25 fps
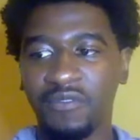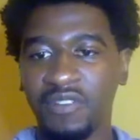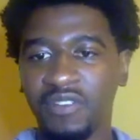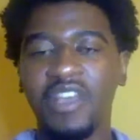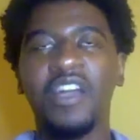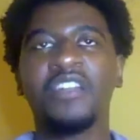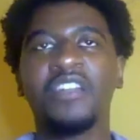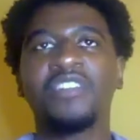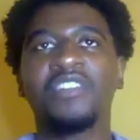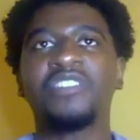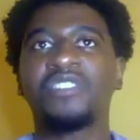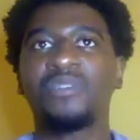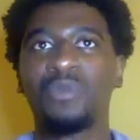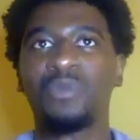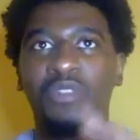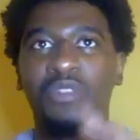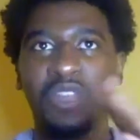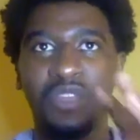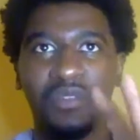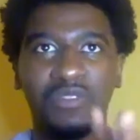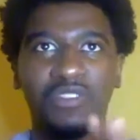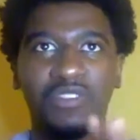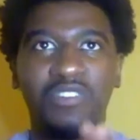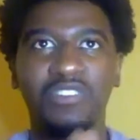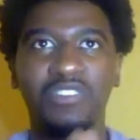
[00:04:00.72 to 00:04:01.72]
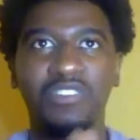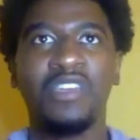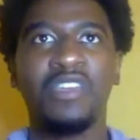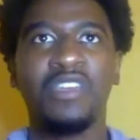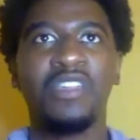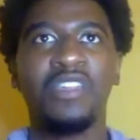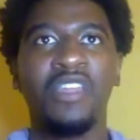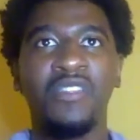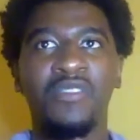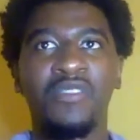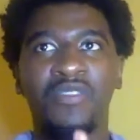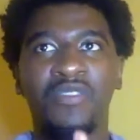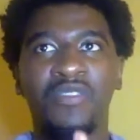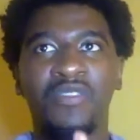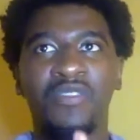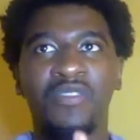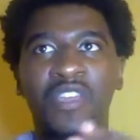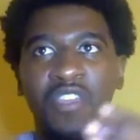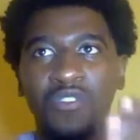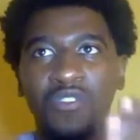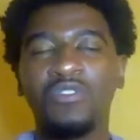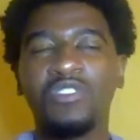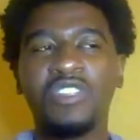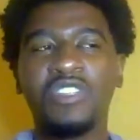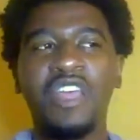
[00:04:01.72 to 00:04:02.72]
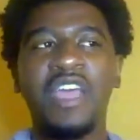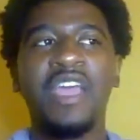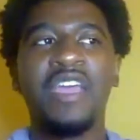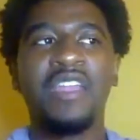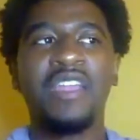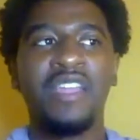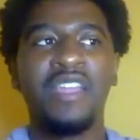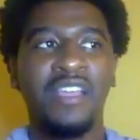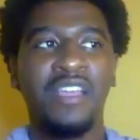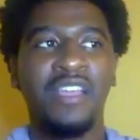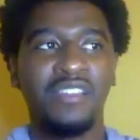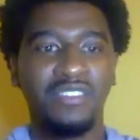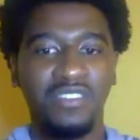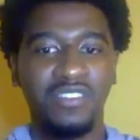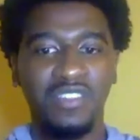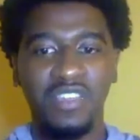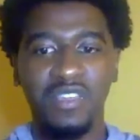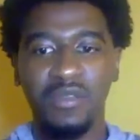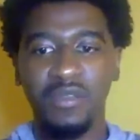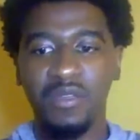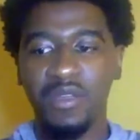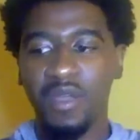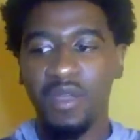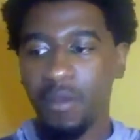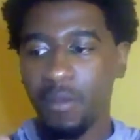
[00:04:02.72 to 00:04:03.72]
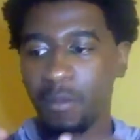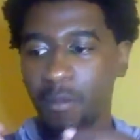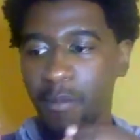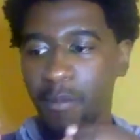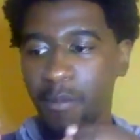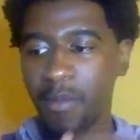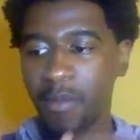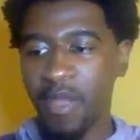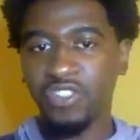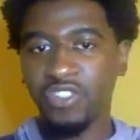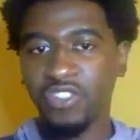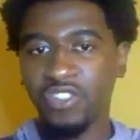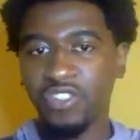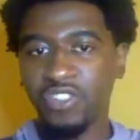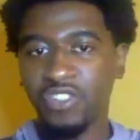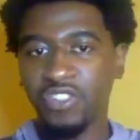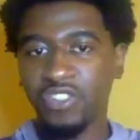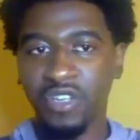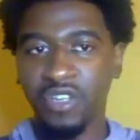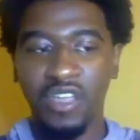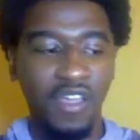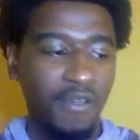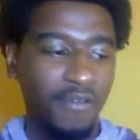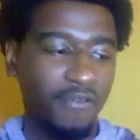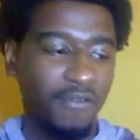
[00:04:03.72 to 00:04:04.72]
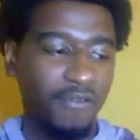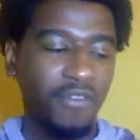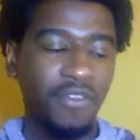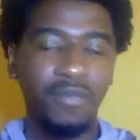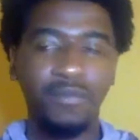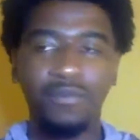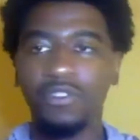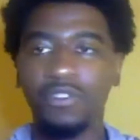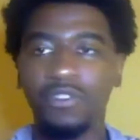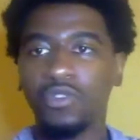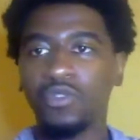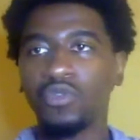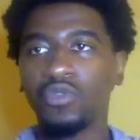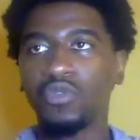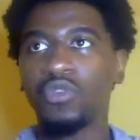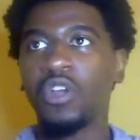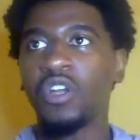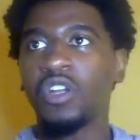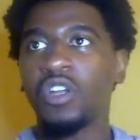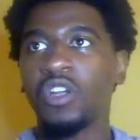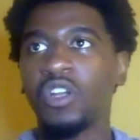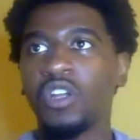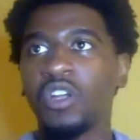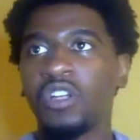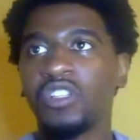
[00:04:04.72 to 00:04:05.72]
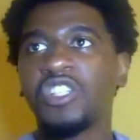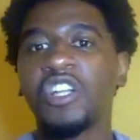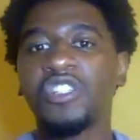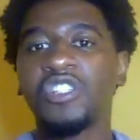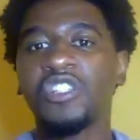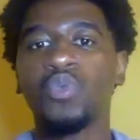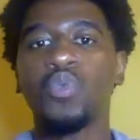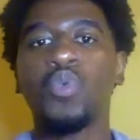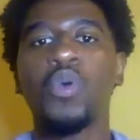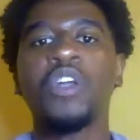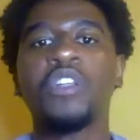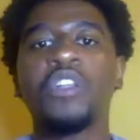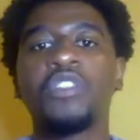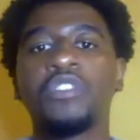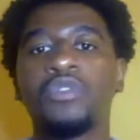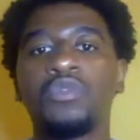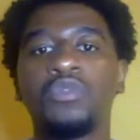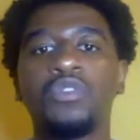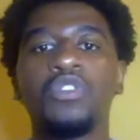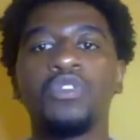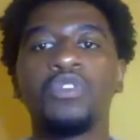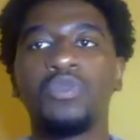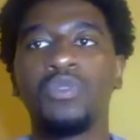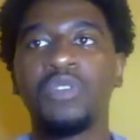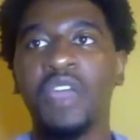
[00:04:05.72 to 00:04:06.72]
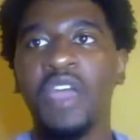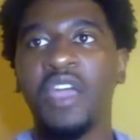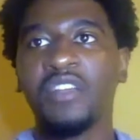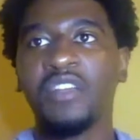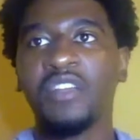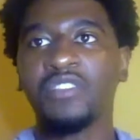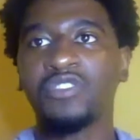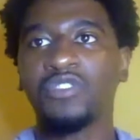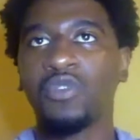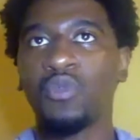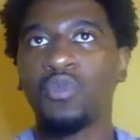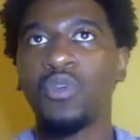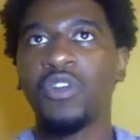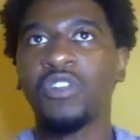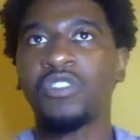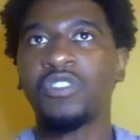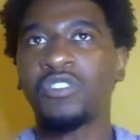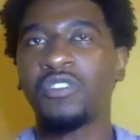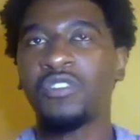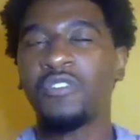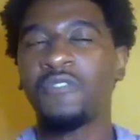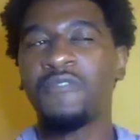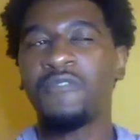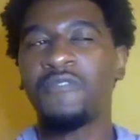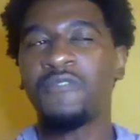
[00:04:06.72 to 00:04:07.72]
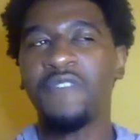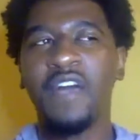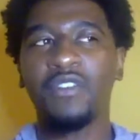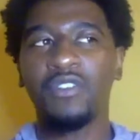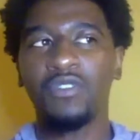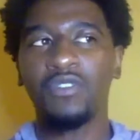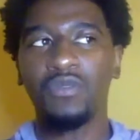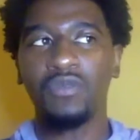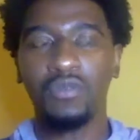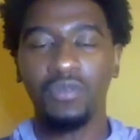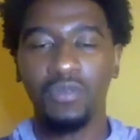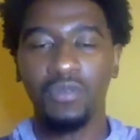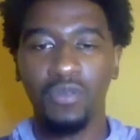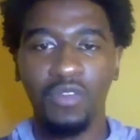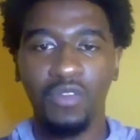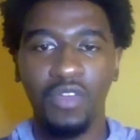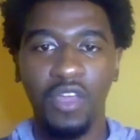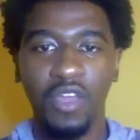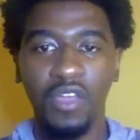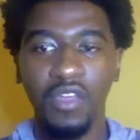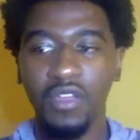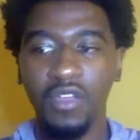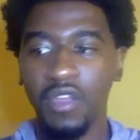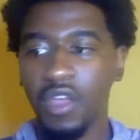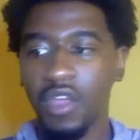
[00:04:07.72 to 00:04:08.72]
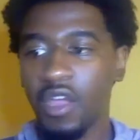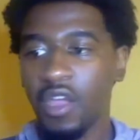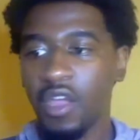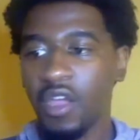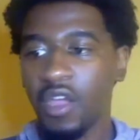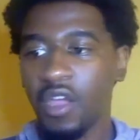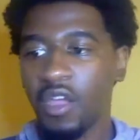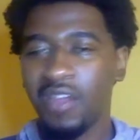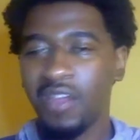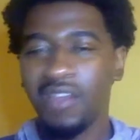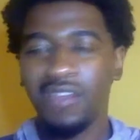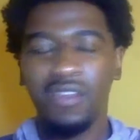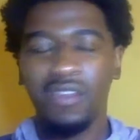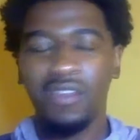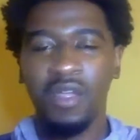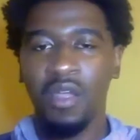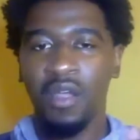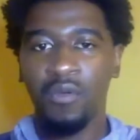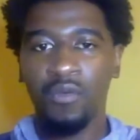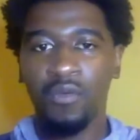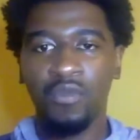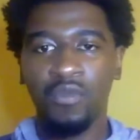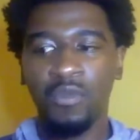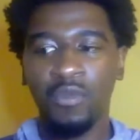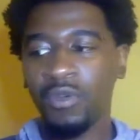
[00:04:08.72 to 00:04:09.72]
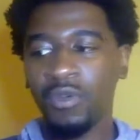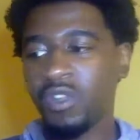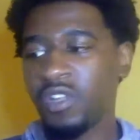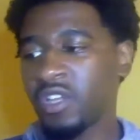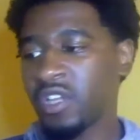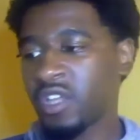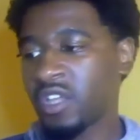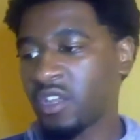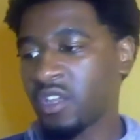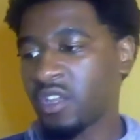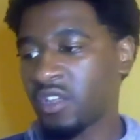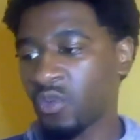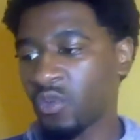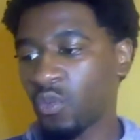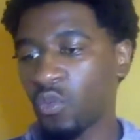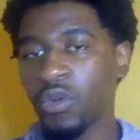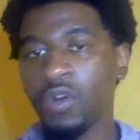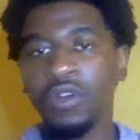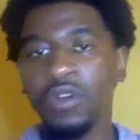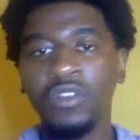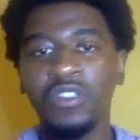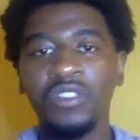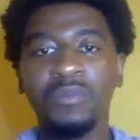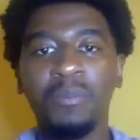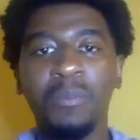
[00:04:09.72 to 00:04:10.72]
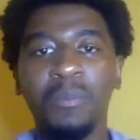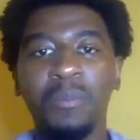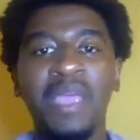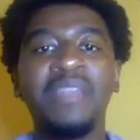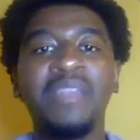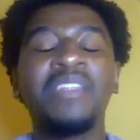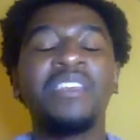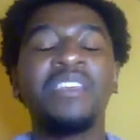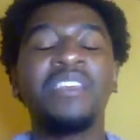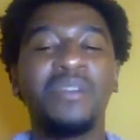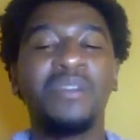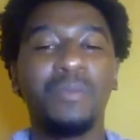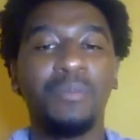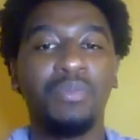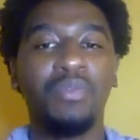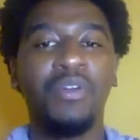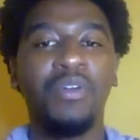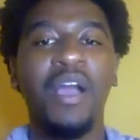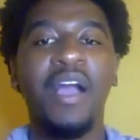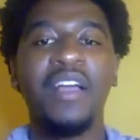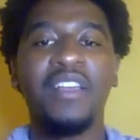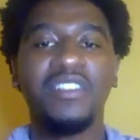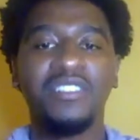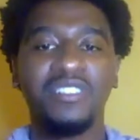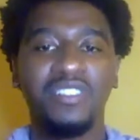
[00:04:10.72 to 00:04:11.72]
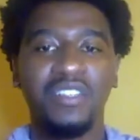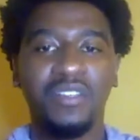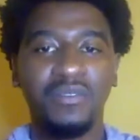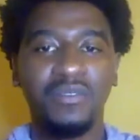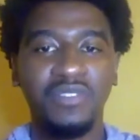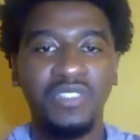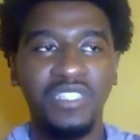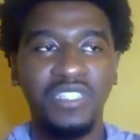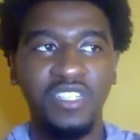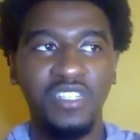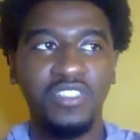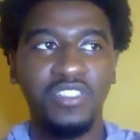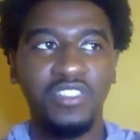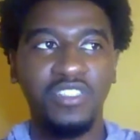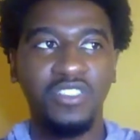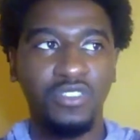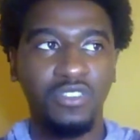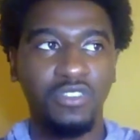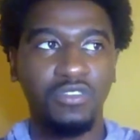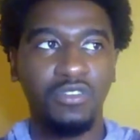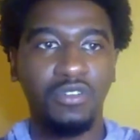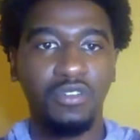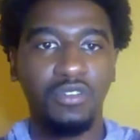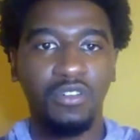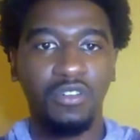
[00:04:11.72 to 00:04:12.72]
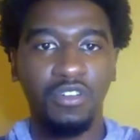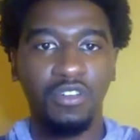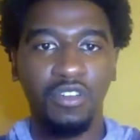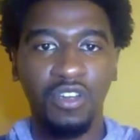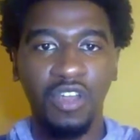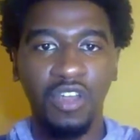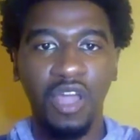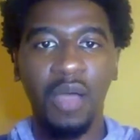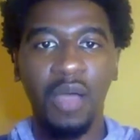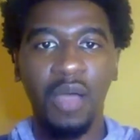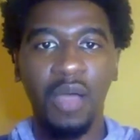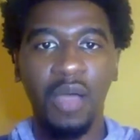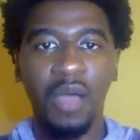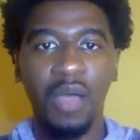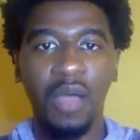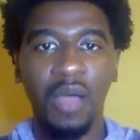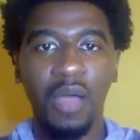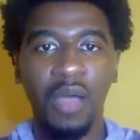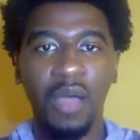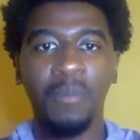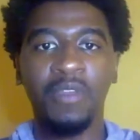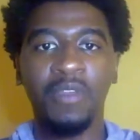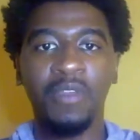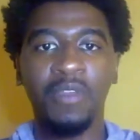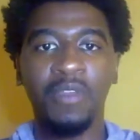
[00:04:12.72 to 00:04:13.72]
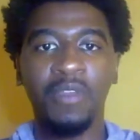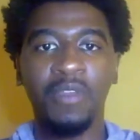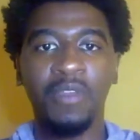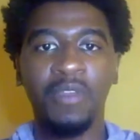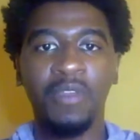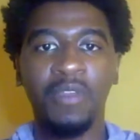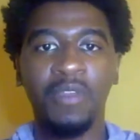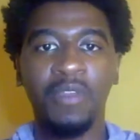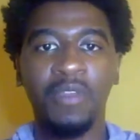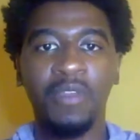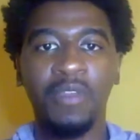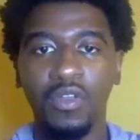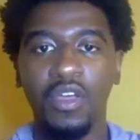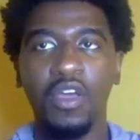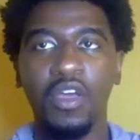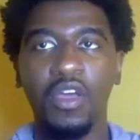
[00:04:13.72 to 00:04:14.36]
touched, what they've seen, and they use that as the metric for them to judge what to do next or what to value, okay? And when we look at it, the world is mainly comprised of sensor-dominant people.